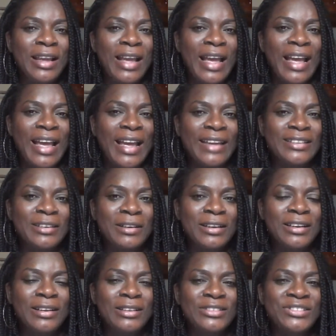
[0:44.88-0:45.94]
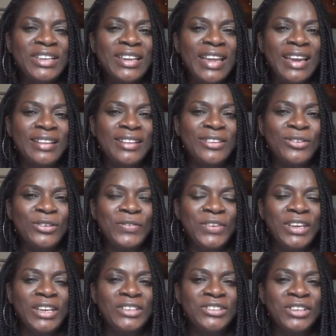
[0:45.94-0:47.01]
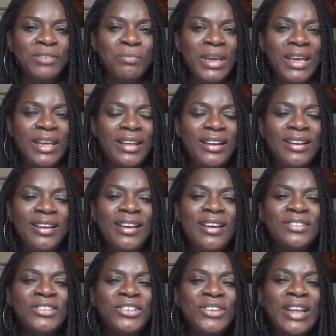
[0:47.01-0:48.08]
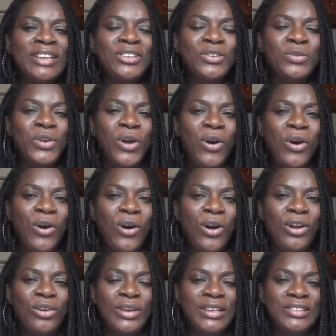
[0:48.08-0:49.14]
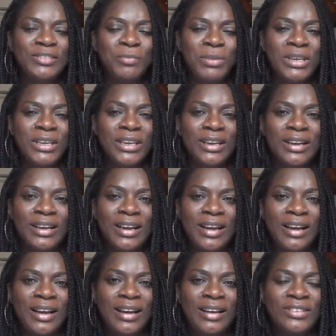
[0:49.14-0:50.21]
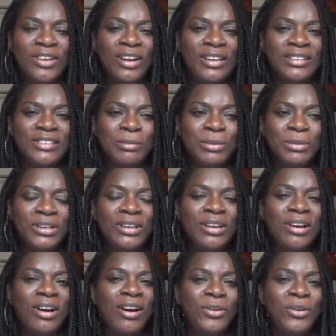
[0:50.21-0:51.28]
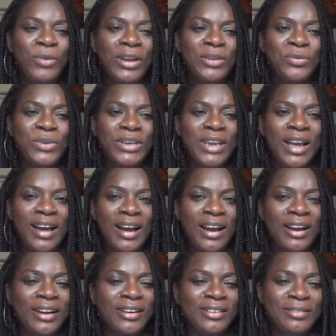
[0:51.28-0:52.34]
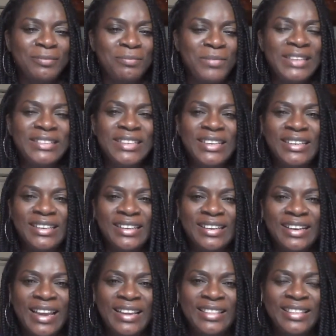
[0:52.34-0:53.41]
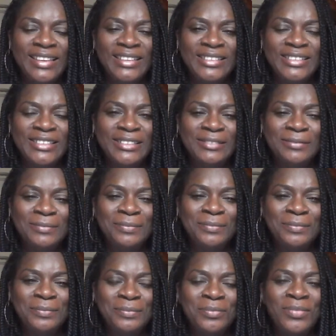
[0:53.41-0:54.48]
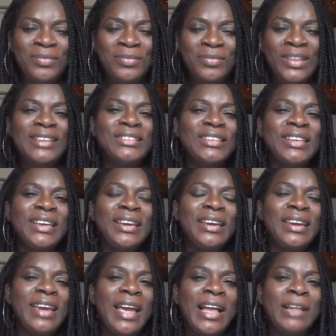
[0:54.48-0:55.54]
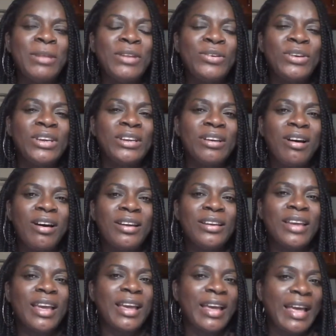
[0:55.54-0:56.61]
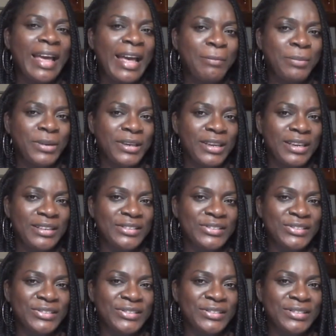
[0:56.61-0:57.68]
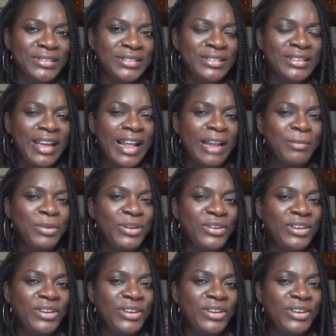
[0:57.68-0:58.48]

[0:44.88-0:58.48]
and select the notification bell so that you will always be knowledgeable on when we are meeting like this. Today, I'll be looking on happiness. And